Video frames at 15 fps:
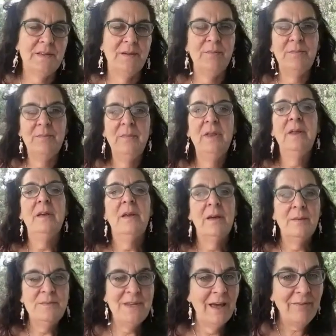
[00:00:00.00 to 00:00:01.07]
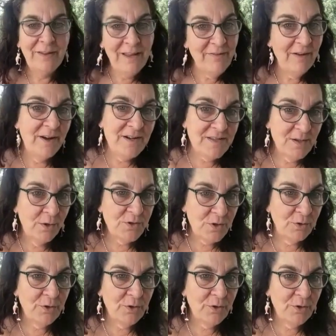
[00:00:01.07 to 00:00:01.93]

I'm definitely a very social